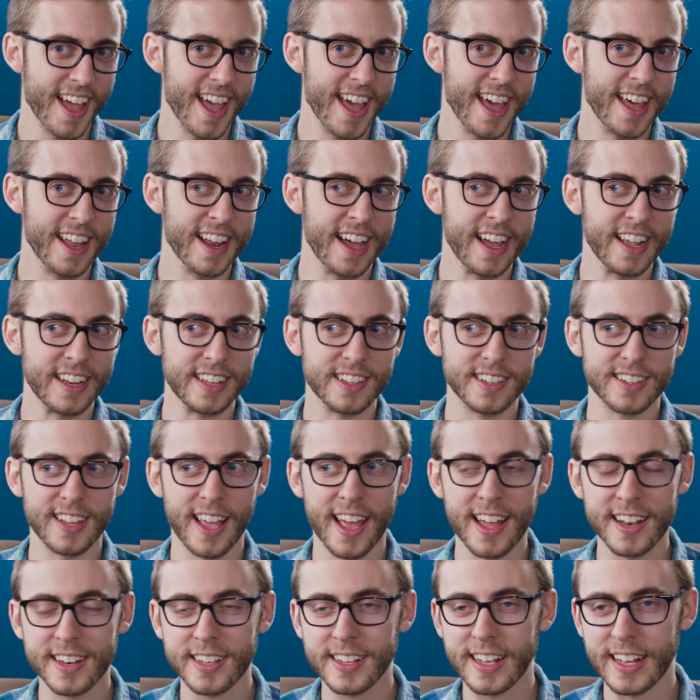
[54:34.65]
and I
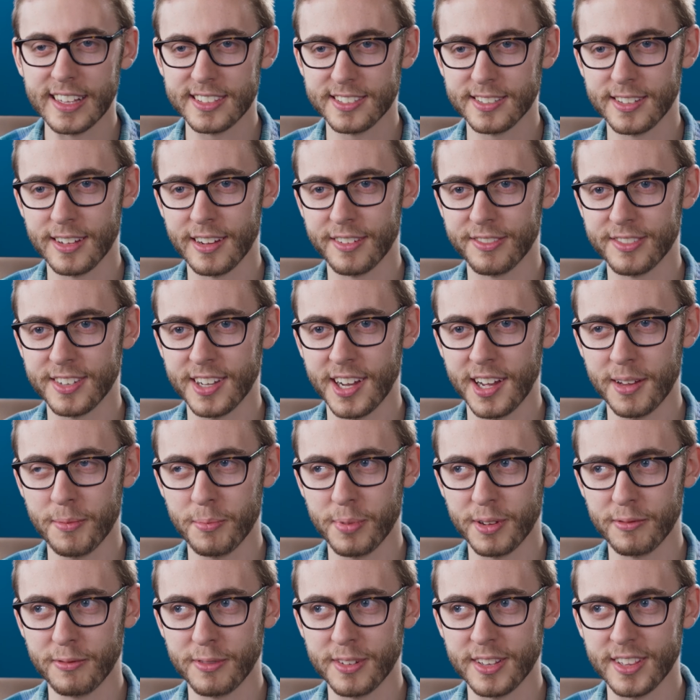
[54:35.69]
tend to get stuff done,
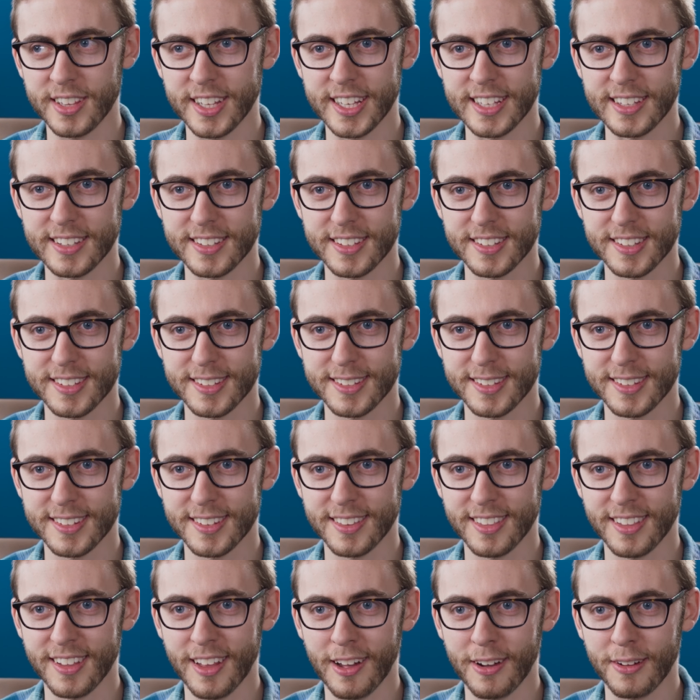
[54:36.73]
but really
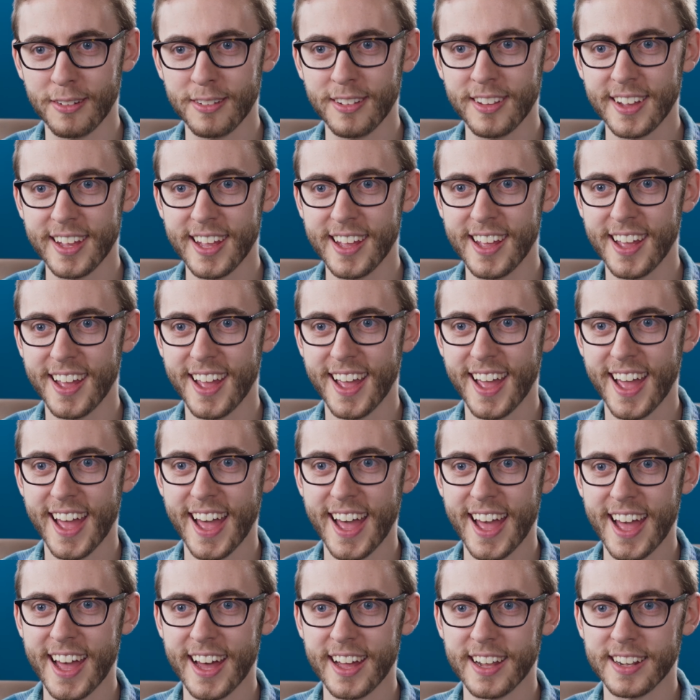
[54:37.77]
slowly
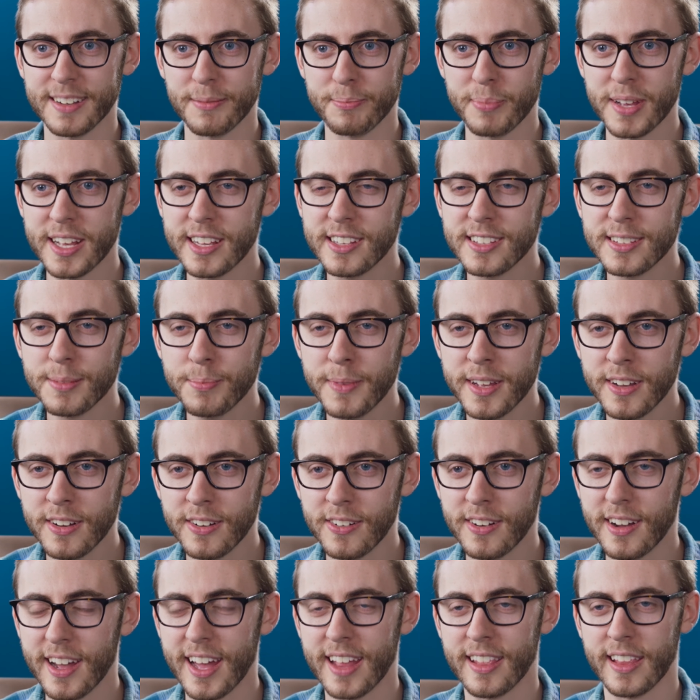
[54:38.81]

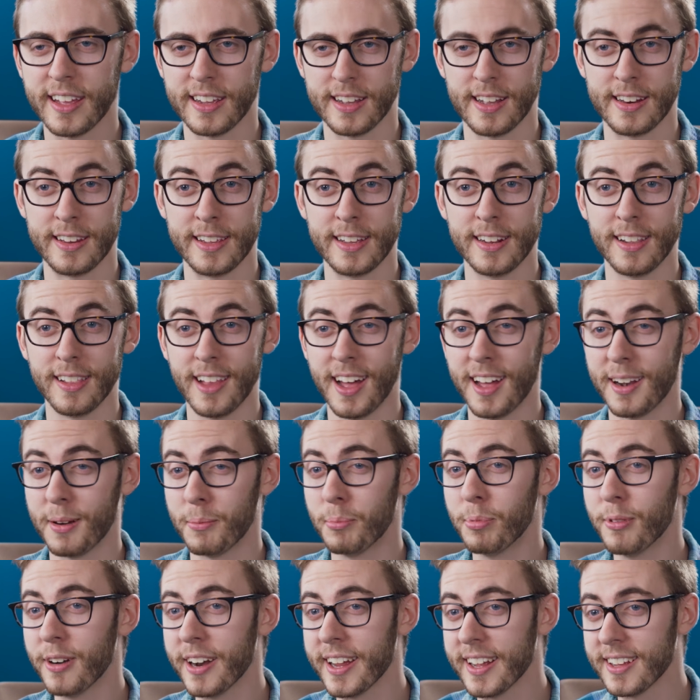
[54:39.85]
piecemeal, and like I need a lot of
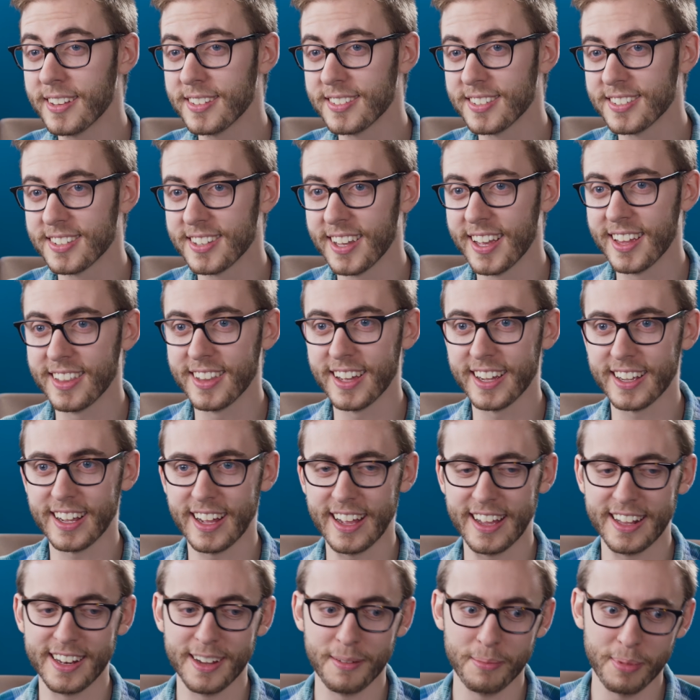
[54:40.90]
breaks, and like I
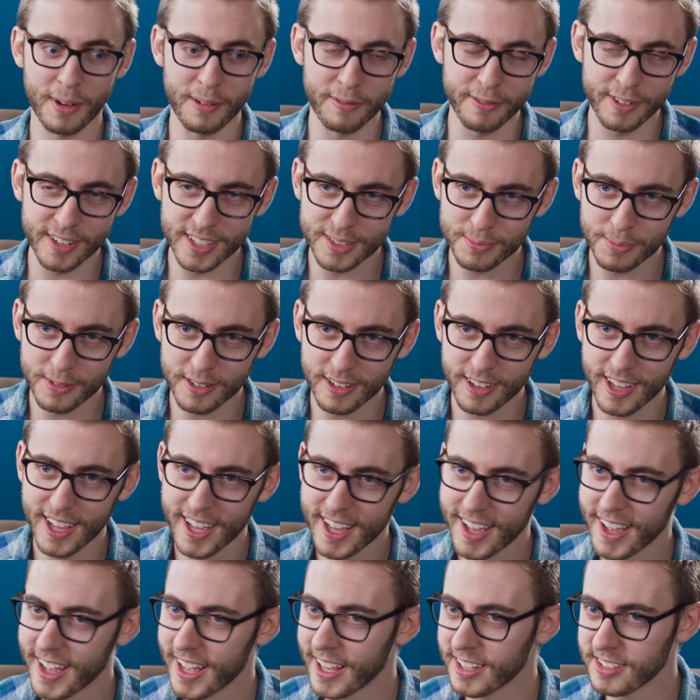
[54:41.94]
end up on Facebook,
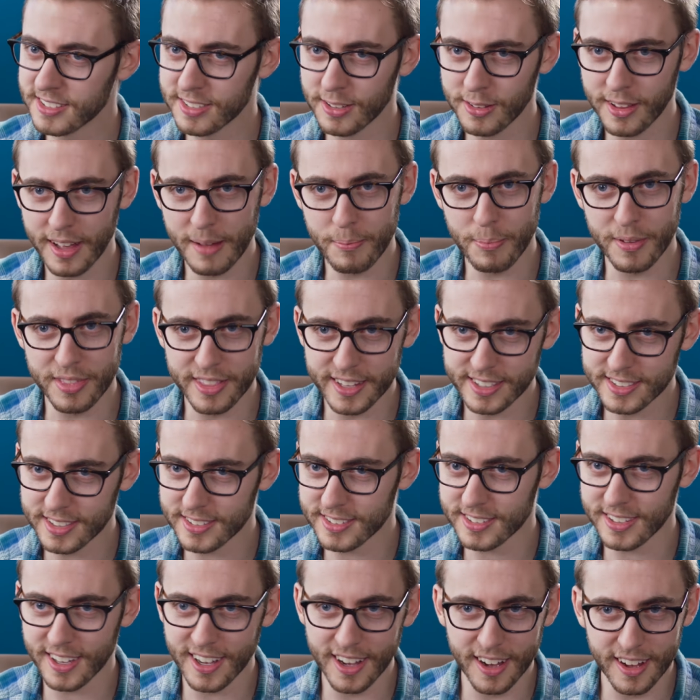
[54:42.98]
and so like, but this
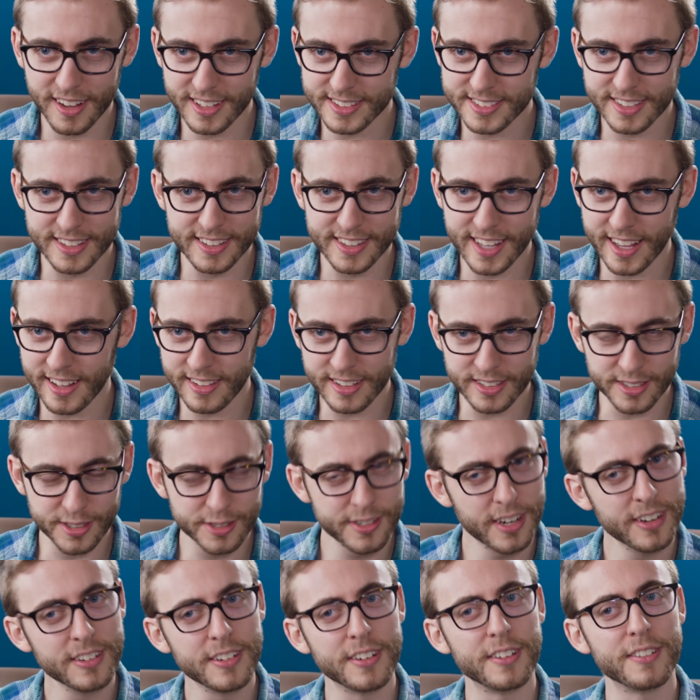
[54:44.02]
is a, it's a daily
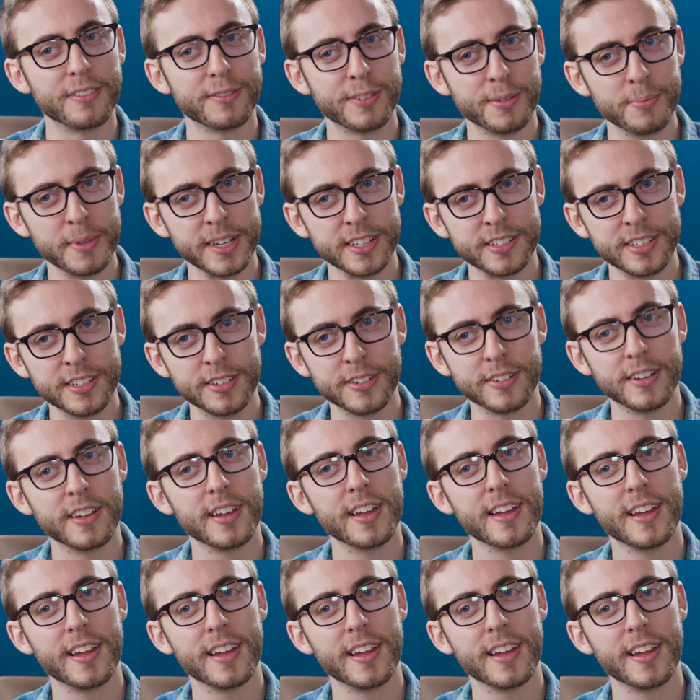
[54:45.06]
struggle for me too.